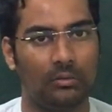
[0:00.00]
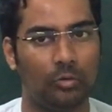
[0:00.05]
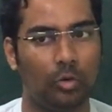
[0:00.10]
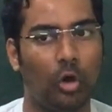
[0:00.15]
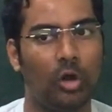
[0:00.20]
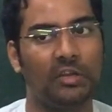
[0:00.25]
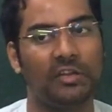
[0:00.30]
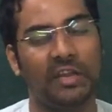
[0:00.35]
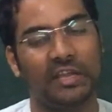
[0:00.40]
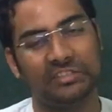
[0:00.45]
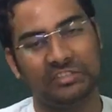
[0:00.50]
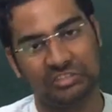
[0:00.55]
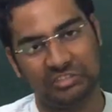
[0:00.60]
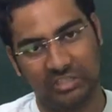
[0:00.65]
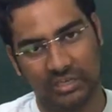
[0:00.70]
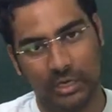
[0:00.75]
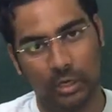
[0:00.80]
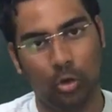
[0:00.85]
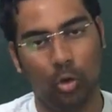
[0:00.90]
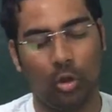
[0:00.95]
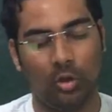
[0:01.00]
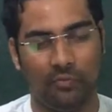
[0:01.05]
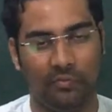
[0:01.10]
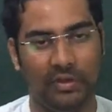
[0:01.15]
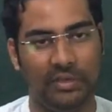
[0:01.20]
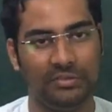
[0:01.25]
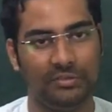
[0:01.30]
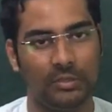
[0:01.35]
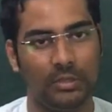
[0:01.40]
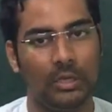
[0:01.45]
Not necessarily
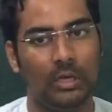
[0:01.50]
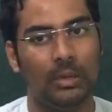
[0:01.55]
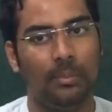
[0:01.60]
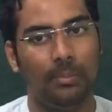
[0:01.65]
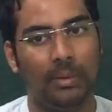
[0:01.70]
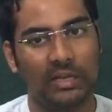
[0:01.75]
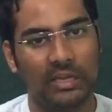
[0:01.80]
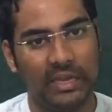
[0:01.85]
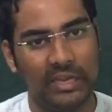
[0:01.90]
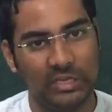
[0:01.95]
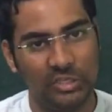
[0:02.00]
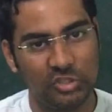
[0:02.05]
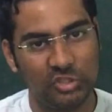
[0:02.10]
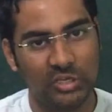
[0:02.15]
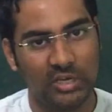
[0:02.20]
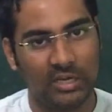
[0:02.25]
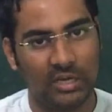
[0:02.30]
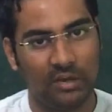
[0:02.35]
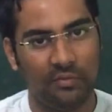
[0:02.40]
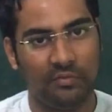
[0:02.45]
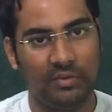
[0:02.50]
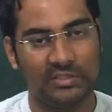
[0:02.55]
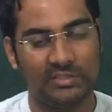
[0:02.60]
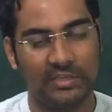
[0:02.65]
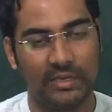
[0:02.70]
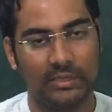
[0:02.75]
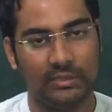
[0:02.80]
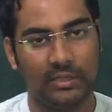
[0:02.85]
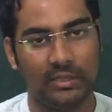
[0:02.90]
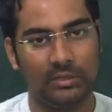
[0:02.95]
always, but in general we
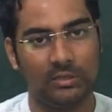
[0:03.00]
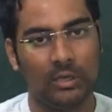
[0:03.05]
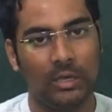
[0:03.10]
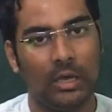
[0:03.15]
say that